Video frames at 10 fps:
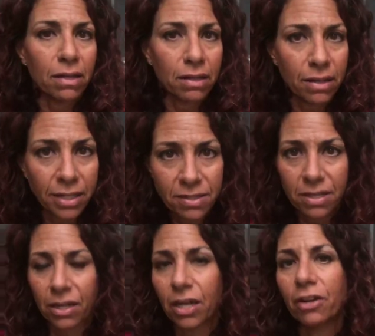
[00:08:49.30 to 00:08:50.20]

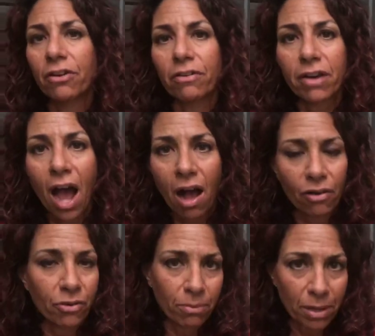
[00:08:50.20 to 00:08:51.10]
easier. You're not
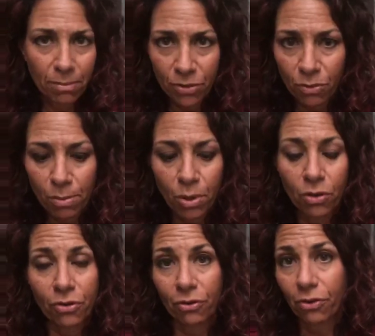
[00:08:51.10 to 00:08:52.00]
going to be miserable.
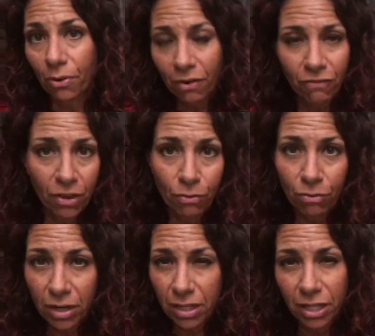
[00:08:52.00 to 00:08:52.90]
You're going to feel
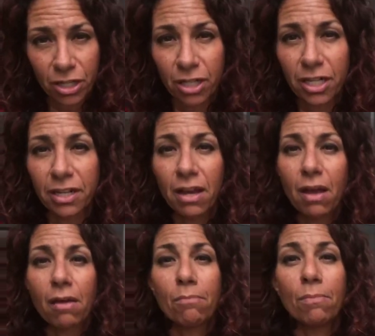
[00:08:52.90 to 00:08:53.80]
really good.
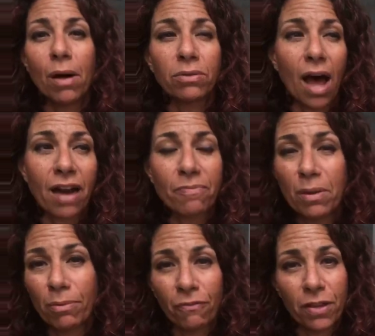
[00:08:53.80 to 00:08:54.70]
A lot of
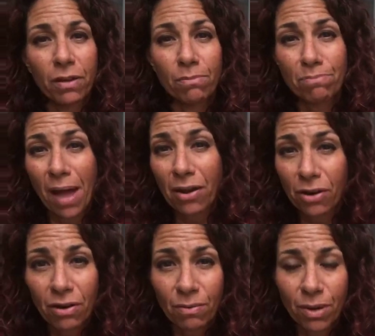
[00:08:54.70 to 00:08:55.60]
people feel
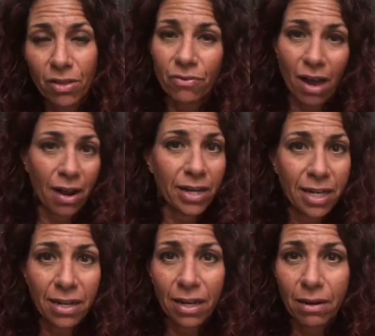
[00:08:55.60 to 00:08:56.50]
better when they're not
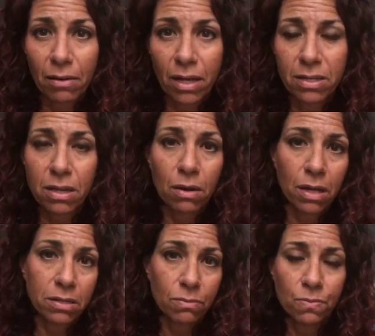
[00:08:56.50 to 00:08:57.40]
eating. It's
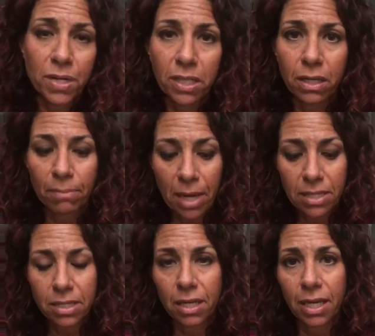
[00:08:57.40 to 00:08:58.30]
a really
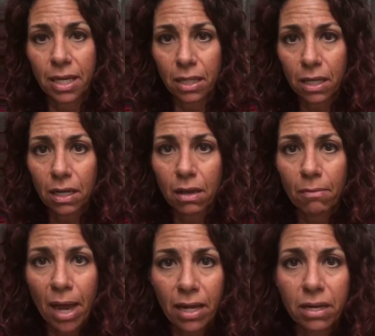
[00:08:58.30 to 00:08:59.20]
amazing healing
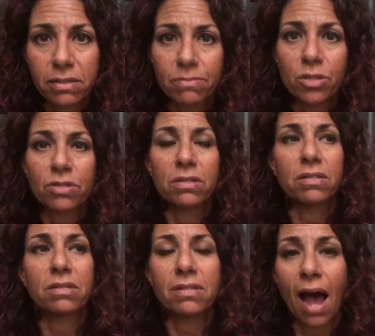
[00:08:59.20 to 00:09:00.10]
mechanism just to
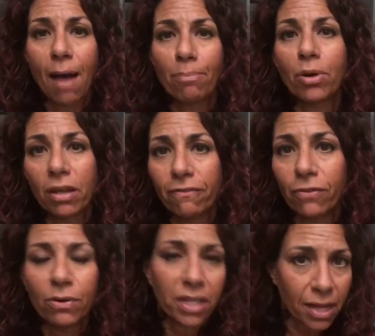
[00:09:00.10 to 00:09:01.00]
stop putting
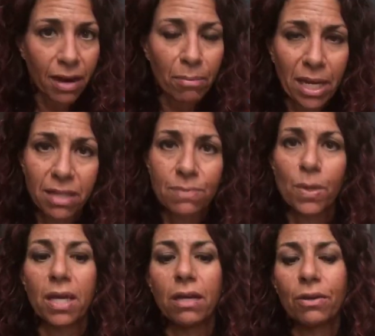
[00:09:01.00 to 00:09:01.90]
food in there, because
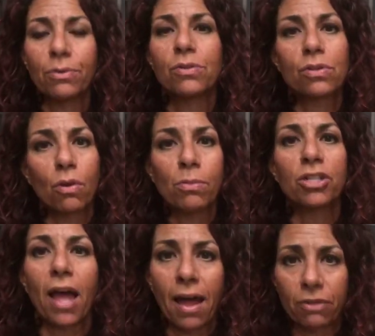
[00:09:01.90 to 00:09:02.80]
we use so much
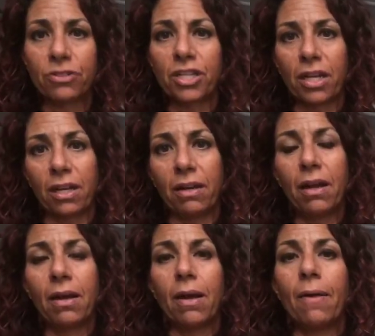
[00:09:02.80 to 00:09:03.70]
energy
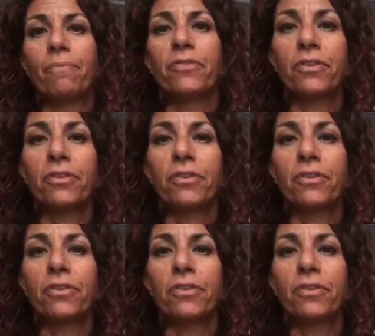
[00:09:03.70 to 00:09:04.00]
to